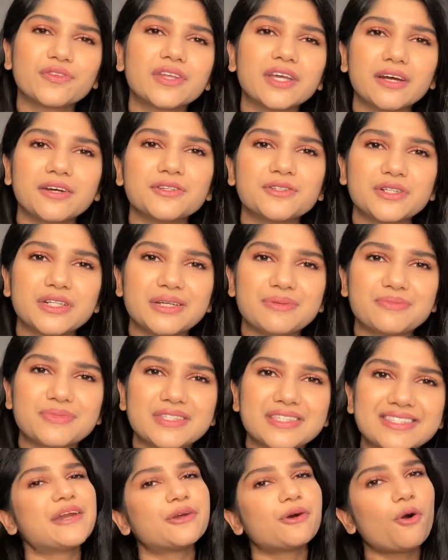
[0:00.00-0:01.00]
their
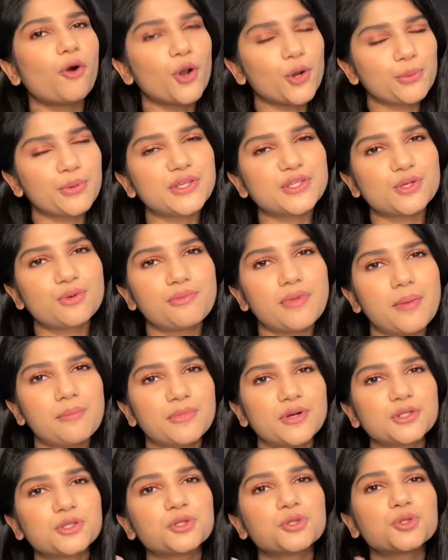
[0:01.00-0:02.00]
dreams. And always
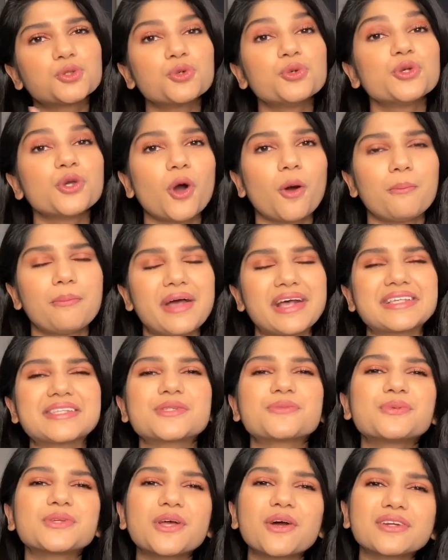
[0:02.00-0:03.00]
remember to do your
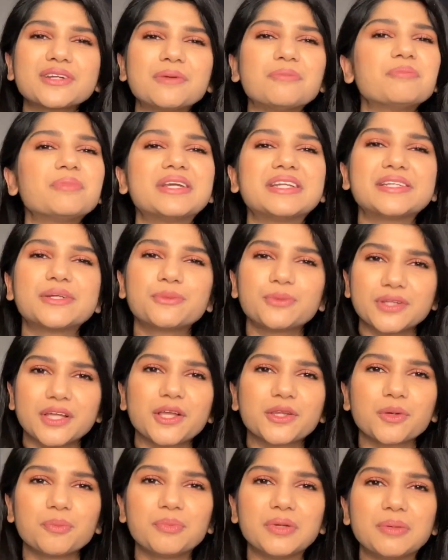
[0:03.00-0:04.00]
best without competing with
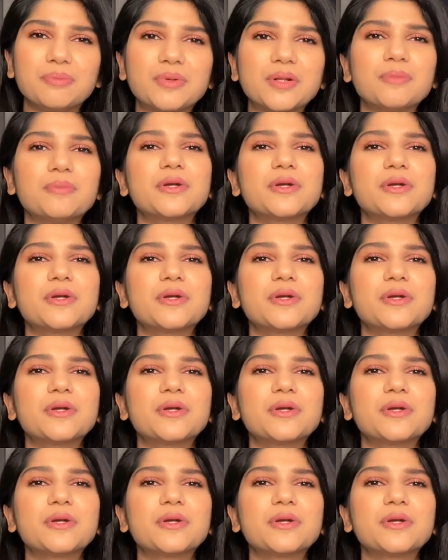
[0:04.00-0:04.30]
other people,